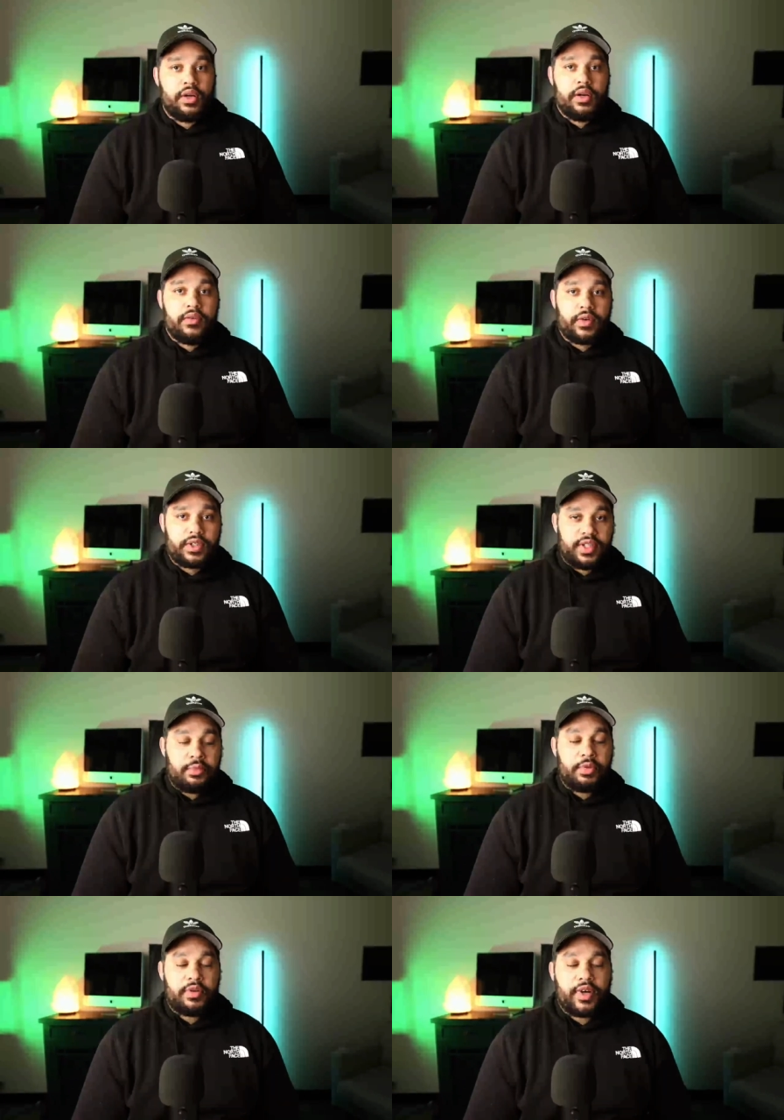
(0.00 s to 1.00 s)
For
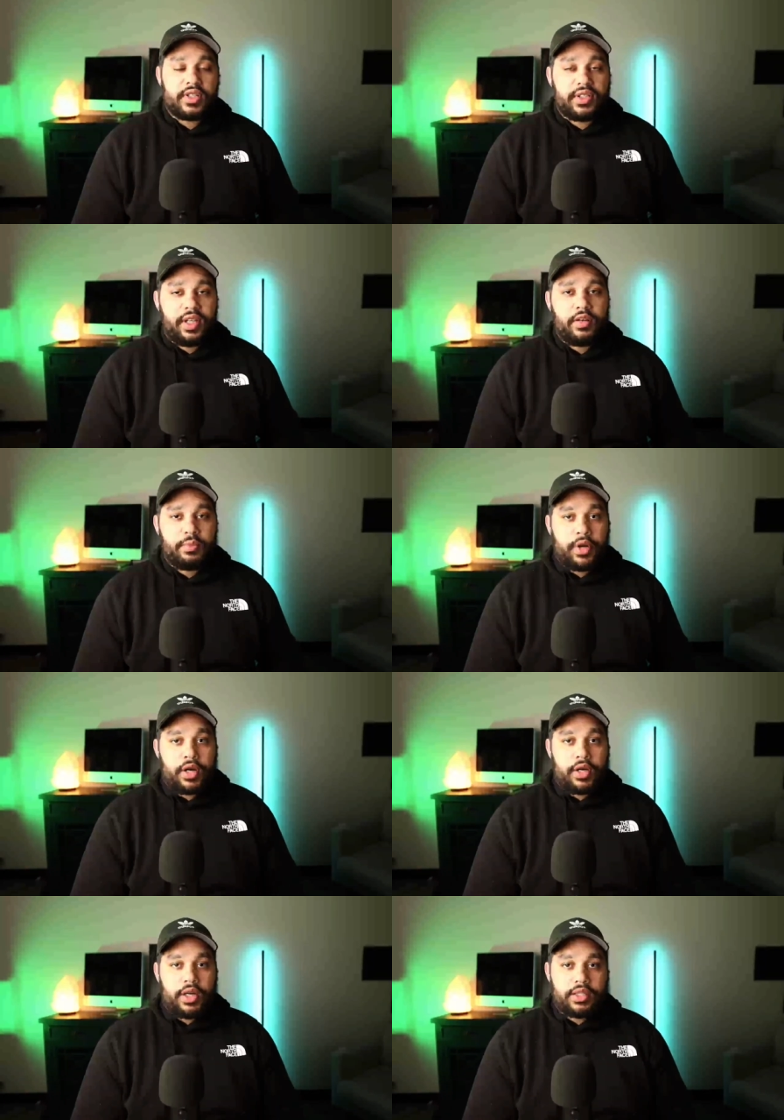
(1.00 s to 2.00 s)
example, if our sound
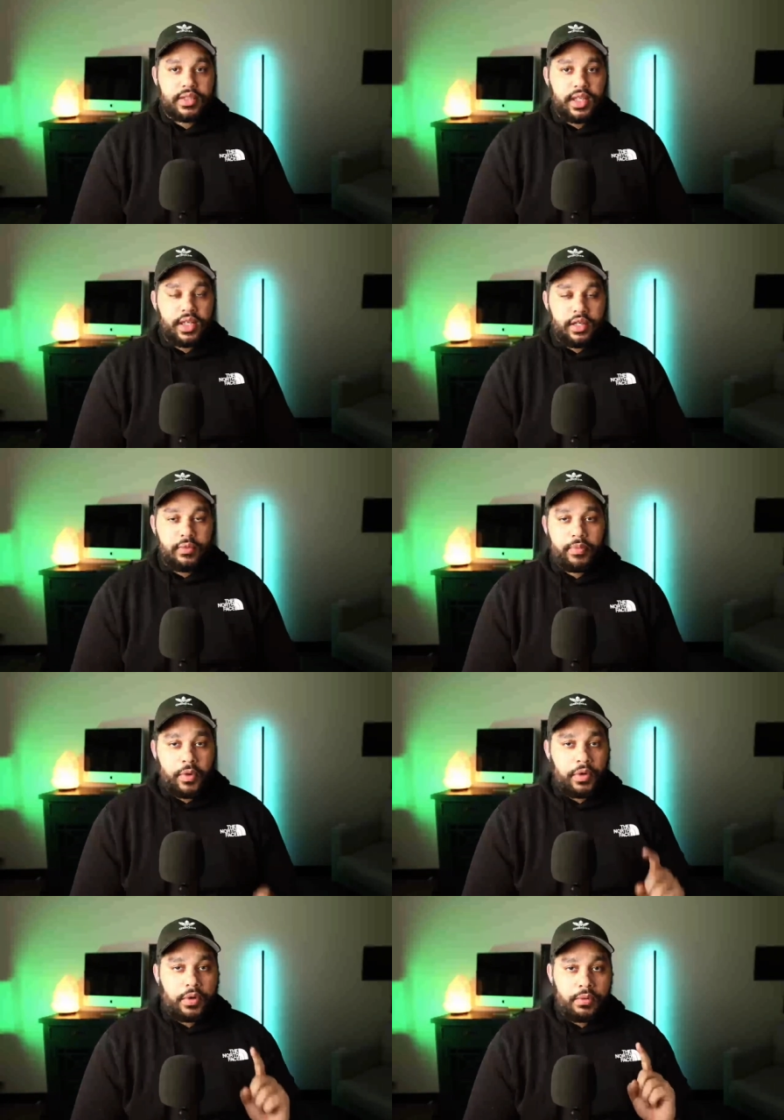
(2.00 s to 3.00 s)
bar is in
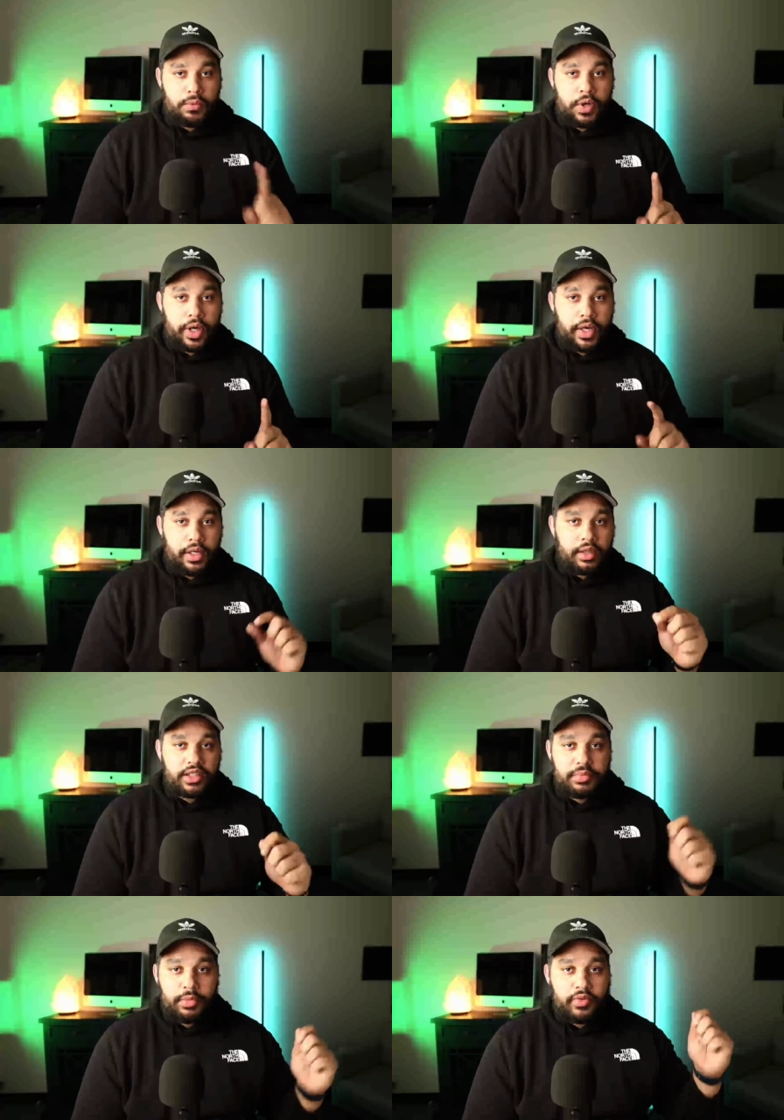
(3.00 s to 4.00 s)
port one,
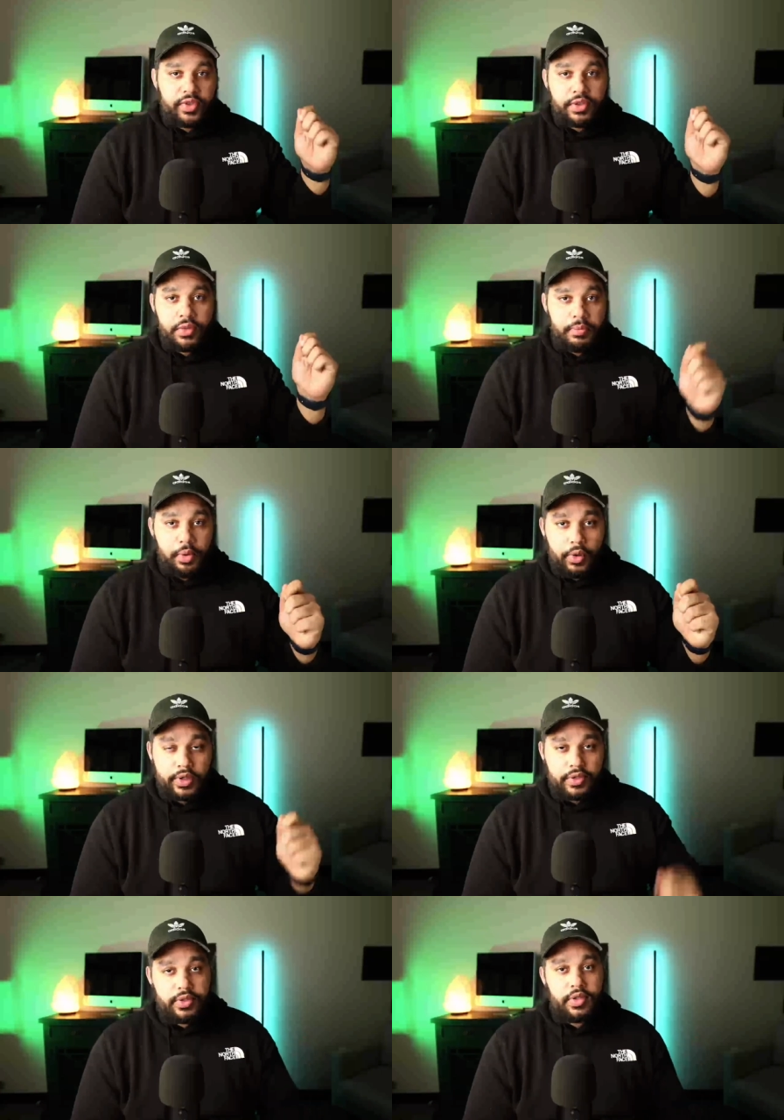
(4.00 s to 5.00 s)
let's move it to
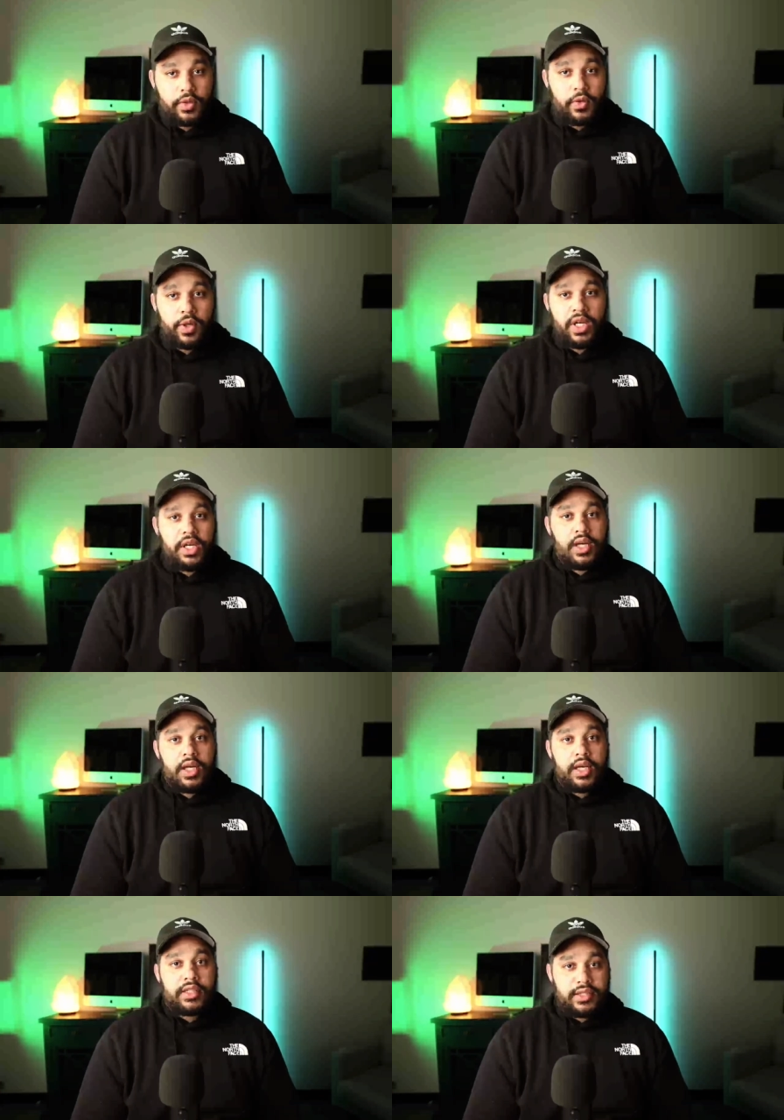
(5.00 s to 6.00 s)
port two
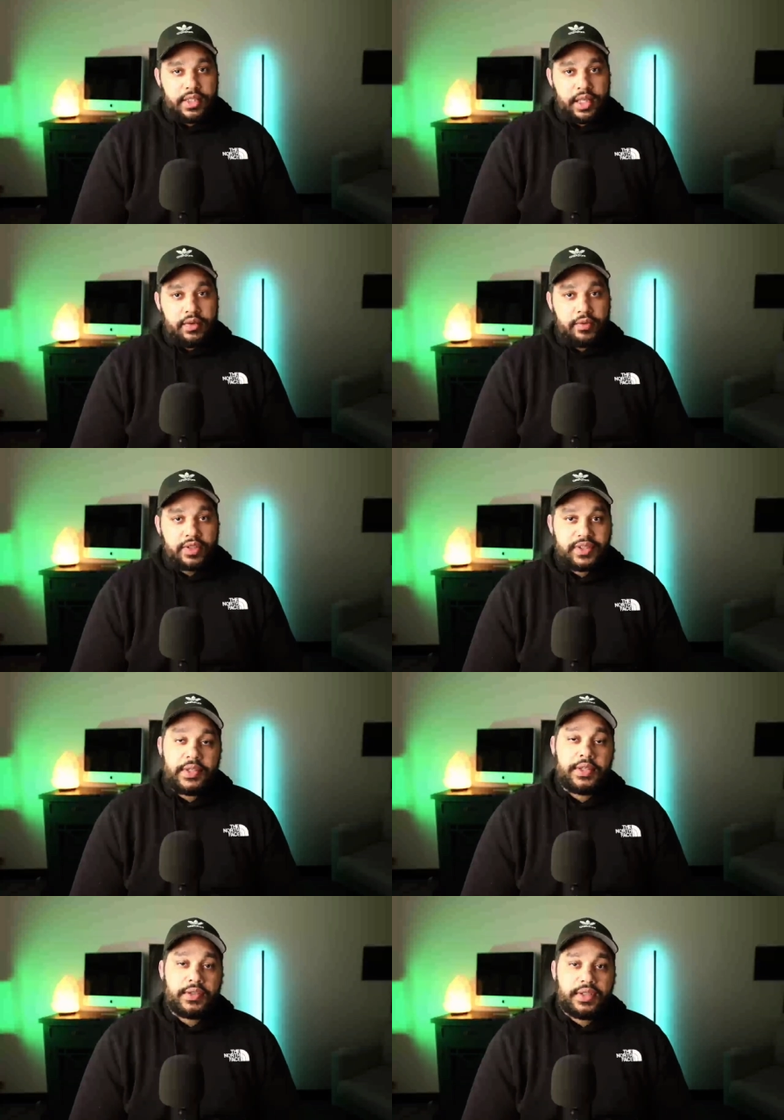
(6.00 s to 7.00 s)
and see if we're
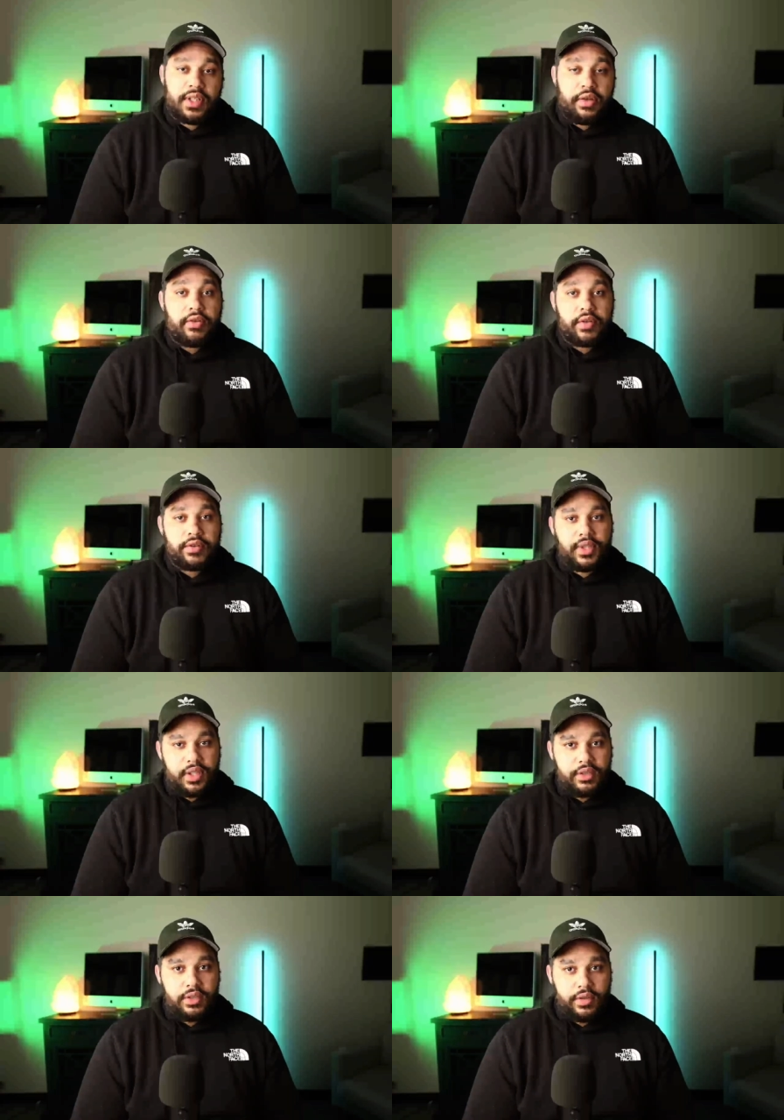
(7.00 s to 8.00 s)
still seeing those
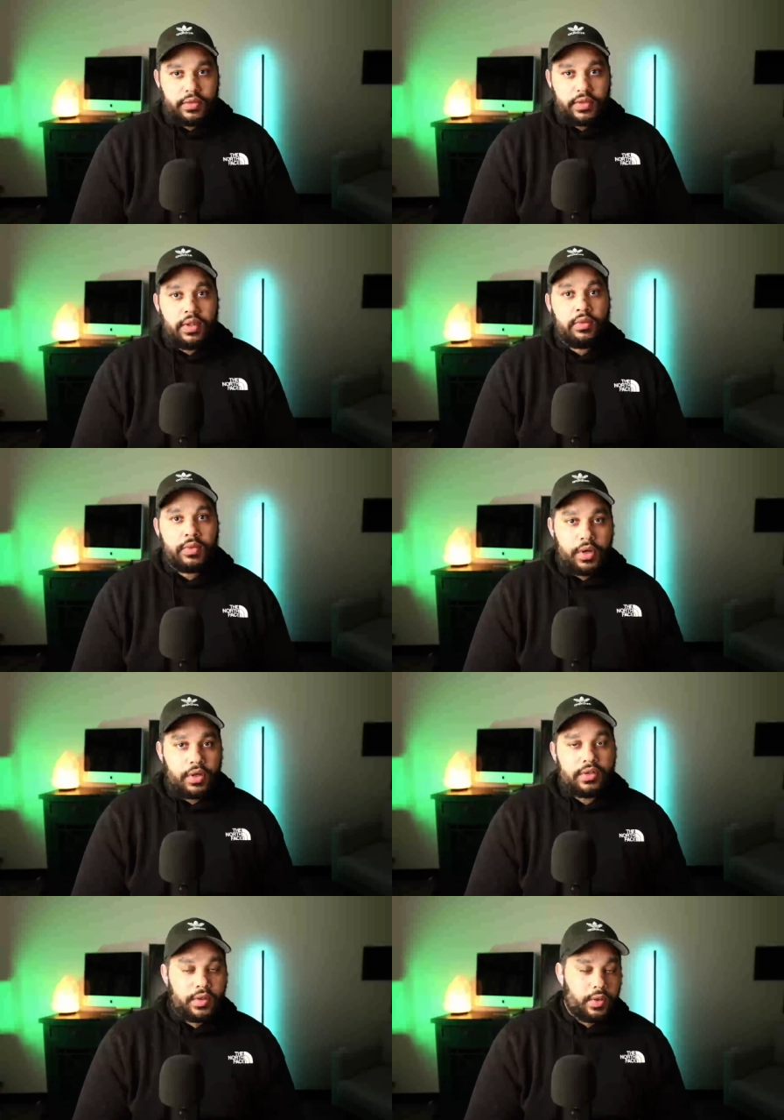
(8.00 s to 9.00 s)
issues. We're
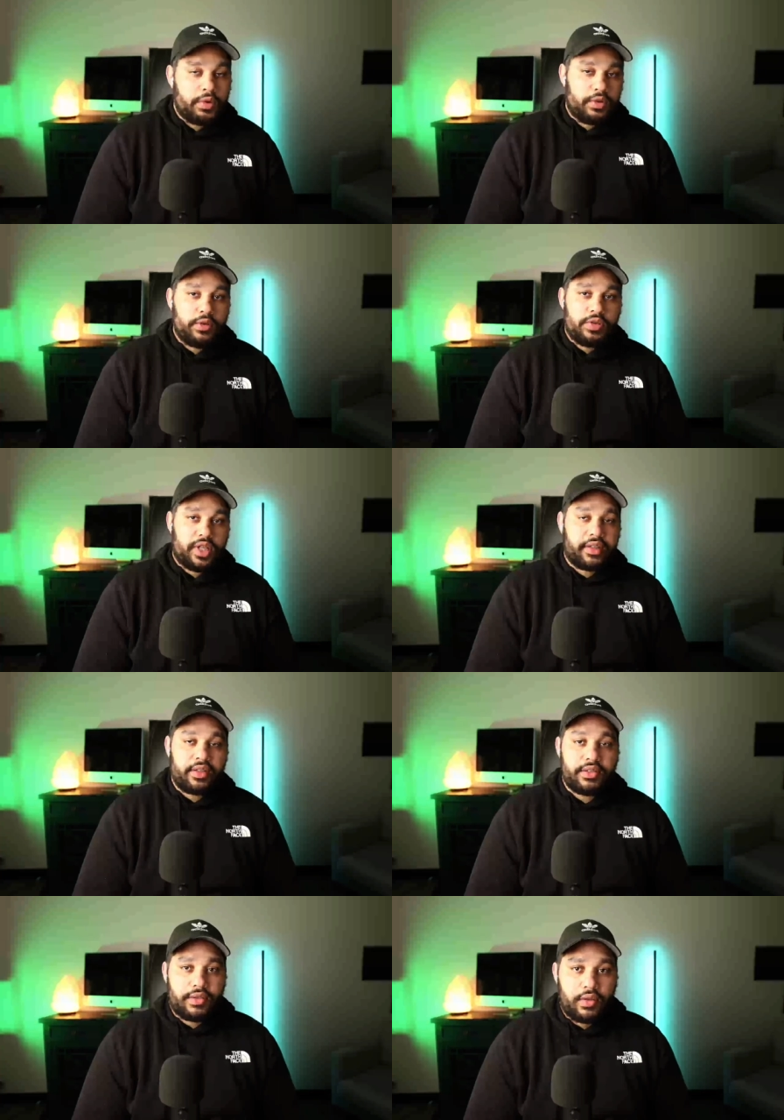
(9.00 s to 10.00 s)
also going to check the
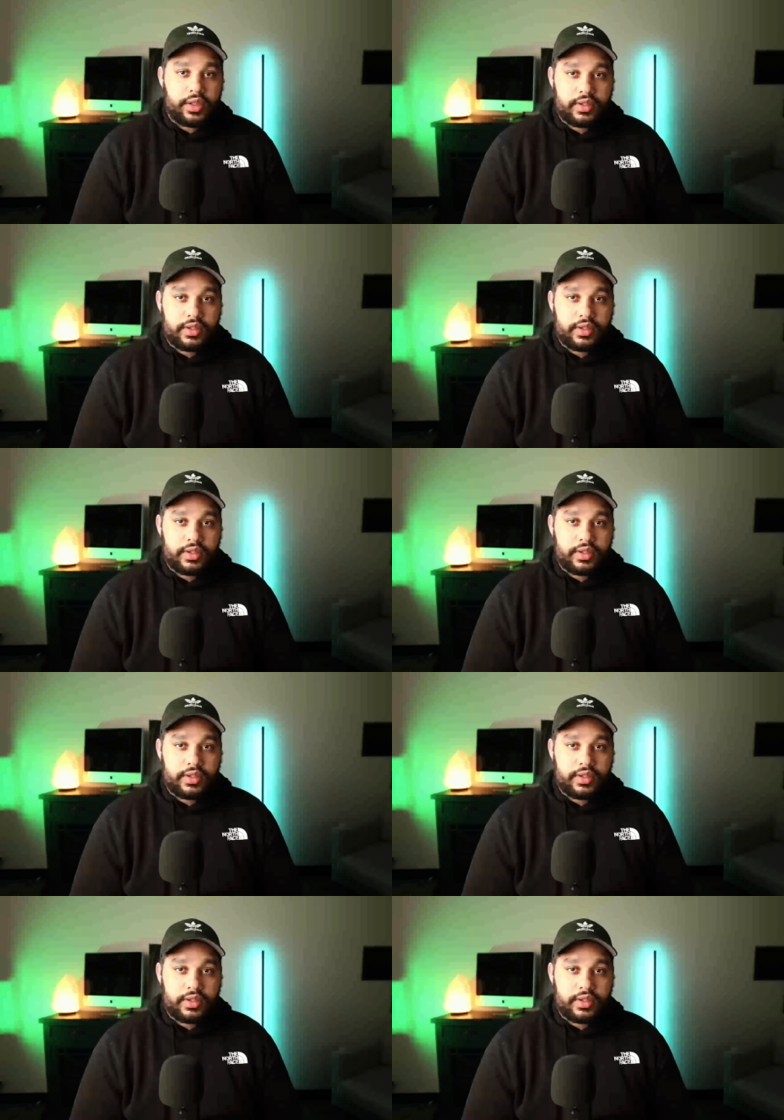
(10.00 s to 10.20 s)
source.